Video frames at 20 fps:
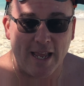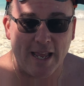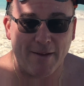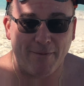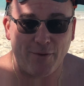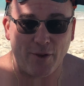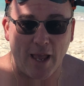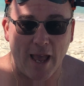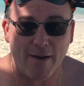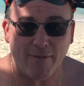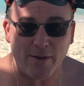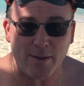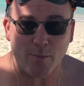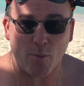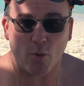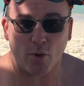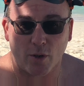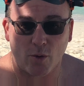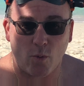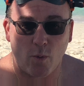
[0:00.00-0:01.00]
If you have any
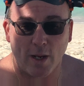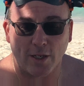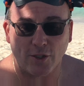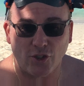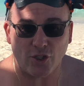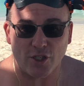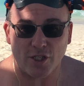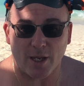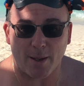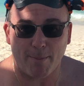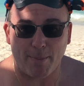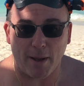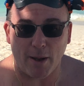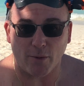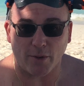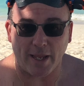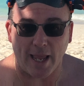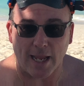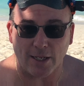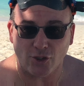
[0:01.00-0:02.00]
more questions
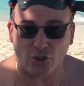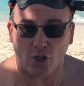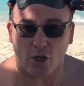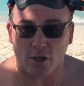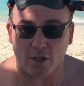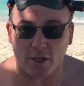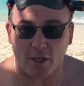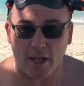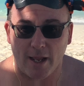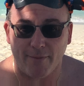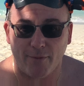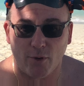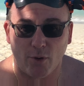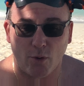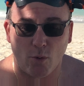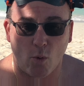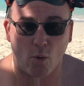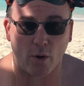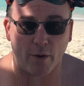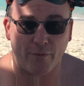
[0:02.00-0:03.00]
about Ganz, Schön,
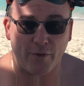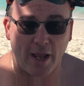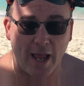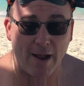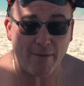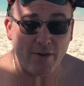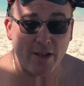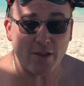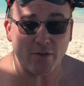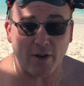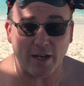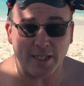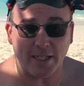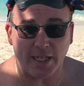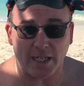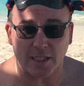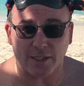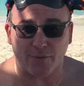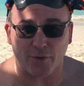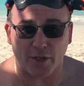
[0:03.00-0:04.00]
Clever, or if you have any other
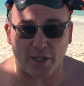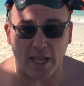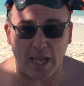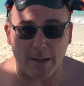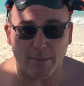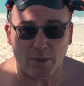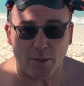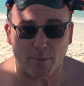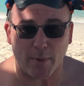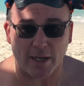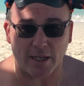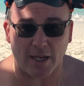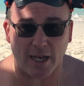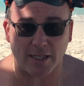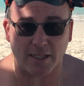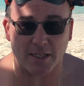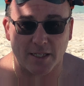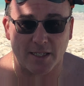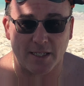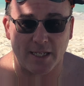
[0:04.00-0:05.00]
ideas for games you might like to